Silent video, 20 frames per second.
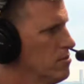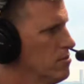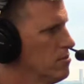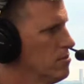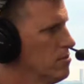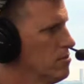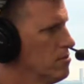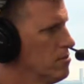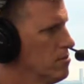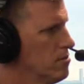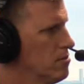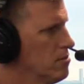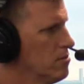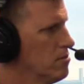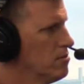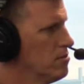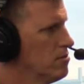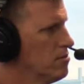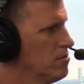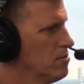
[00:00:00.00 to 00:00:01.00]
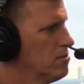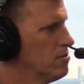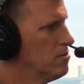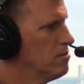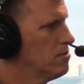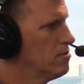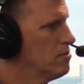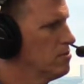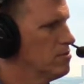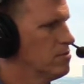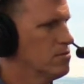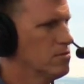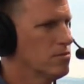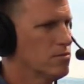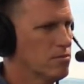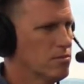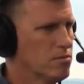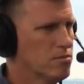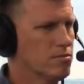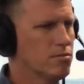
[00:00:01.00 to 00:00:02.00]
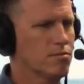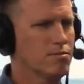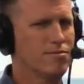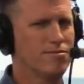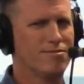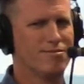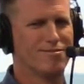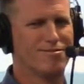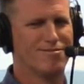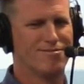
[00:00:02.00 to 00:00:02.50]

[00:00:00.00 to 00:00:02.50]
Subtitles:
(not speaking)